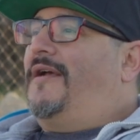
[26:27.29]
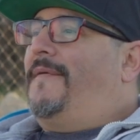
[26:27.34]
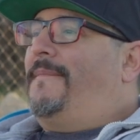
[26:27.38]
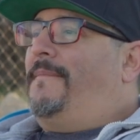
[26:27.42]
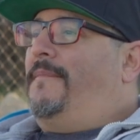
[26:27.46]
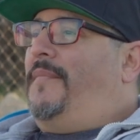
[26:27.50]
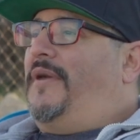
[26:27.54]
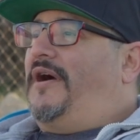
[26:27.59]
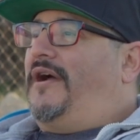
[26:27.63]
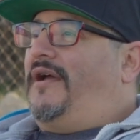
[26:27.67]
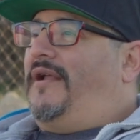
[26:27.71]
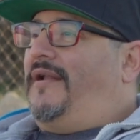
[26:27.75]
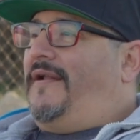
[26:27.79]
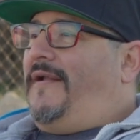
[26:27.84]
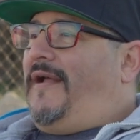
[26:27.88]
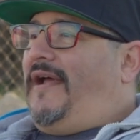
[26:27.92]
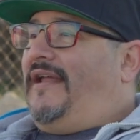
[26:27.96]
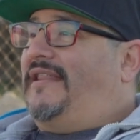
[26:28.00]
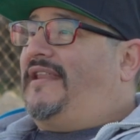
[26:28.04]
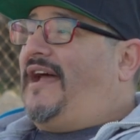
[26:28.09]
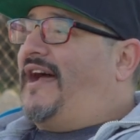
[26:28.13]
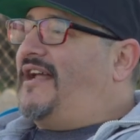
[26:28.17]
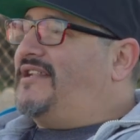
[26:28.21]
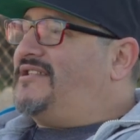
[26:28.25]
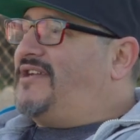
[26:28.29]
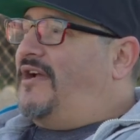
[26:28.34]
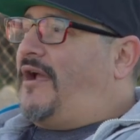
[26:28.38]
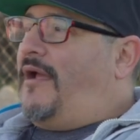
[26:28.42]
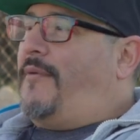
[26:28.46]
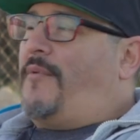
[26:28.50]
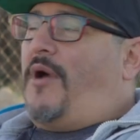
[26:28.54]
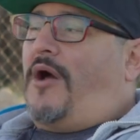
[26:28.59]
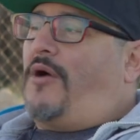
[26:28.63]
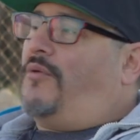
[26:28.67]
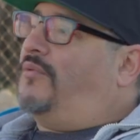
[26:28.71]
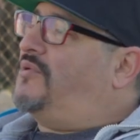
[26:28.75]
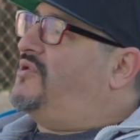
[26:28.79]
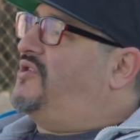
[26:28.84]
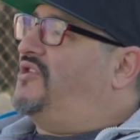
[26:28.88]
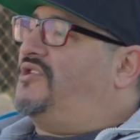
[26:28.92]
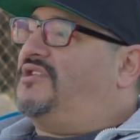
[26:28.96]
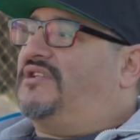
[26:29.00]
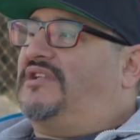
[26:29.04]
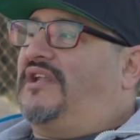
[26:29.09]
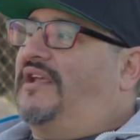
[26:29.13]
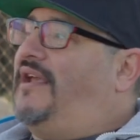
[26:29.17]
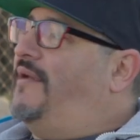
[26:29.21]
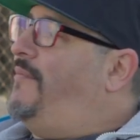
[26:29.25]
But at that time, I was
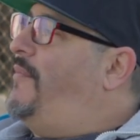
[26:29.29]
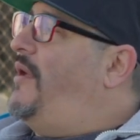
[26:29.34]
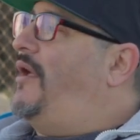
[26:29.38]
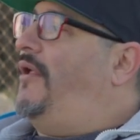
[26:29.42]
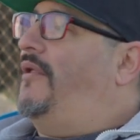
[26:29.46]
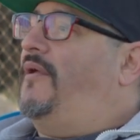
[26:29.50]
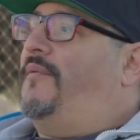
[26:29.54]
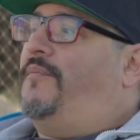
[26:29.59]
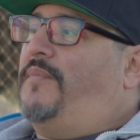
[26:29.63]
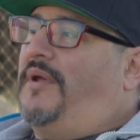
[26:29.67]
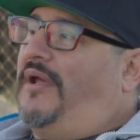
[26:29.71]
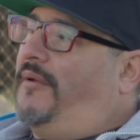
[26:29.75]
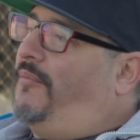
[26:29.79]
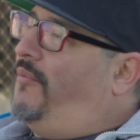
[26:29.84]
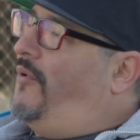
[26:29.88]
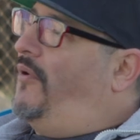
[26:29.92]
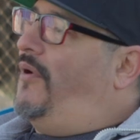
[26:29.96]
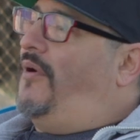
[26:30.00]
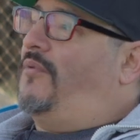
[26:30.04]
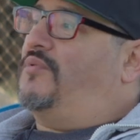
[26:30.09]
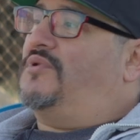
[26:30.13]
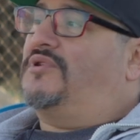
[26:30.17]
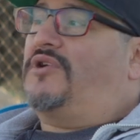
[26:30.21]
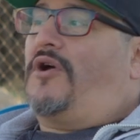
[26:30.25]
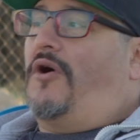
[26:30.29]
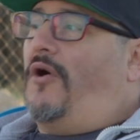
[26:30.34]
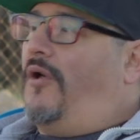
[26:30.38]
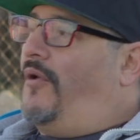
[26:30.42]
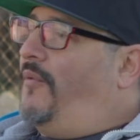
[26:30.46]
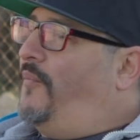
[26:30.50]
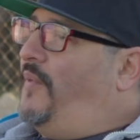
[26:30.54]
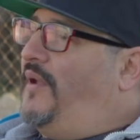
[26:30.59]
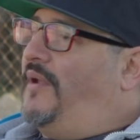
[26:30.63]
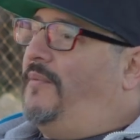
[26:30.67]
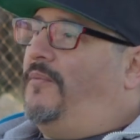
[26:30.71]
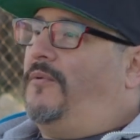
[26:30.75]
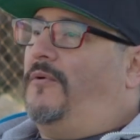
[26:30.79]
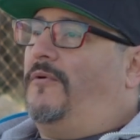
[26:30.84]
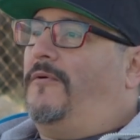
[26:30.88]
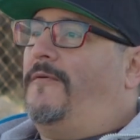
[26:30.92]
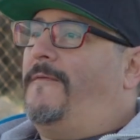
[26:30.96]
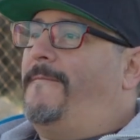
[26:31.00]
just emailing people, I was calling people,